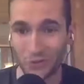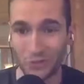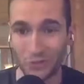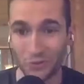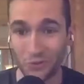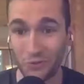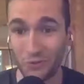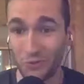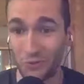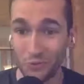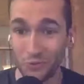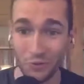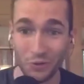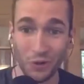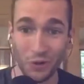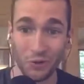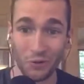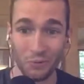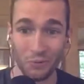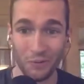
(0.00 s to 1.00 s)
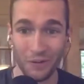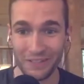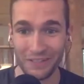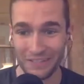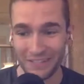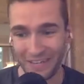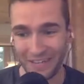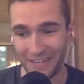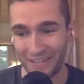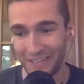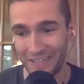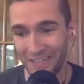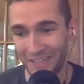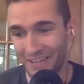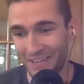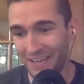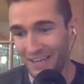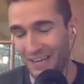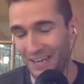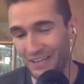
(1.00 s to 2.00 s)
you know, you do go to Montana,
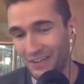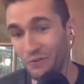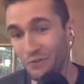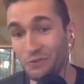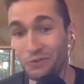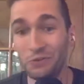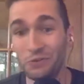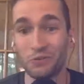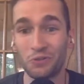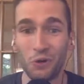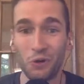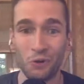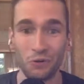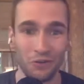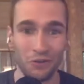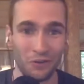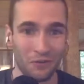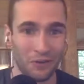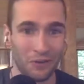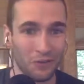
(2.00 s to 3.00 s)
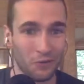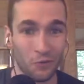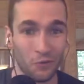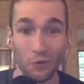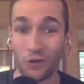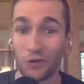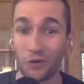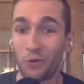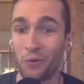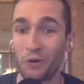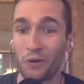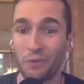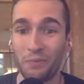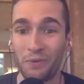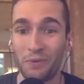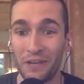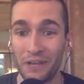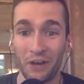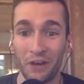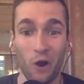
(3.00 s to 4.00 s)
and you don't just go there, right? You work your way to
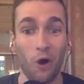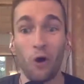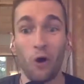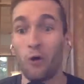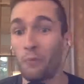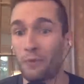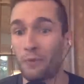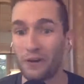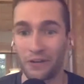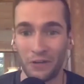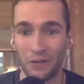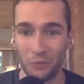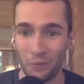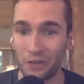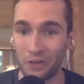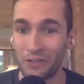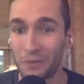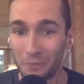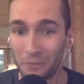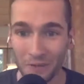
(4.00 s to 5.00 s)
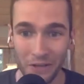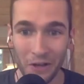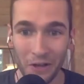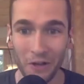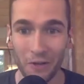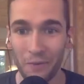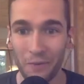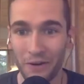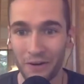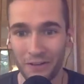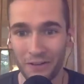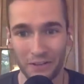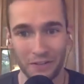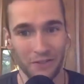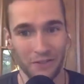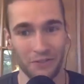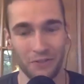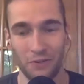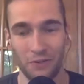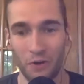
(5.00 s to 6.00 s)
being an All-American, one AA A All-American. You
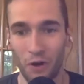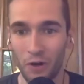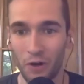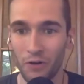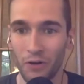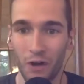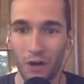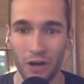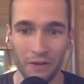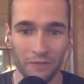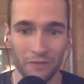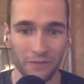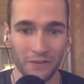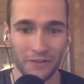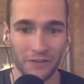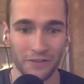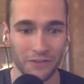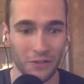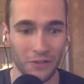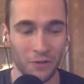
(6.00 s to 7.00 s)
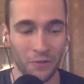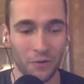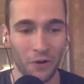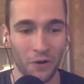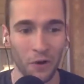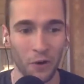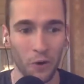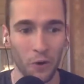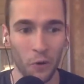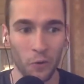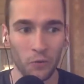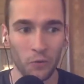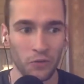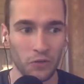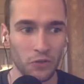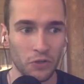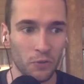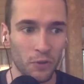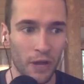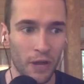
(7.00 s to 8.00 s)
know, you're All-Conference. So, do
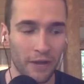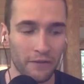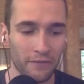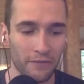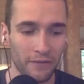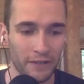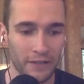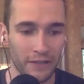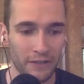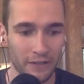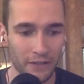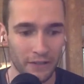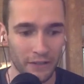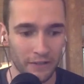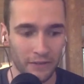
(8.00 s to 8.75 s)
you have any?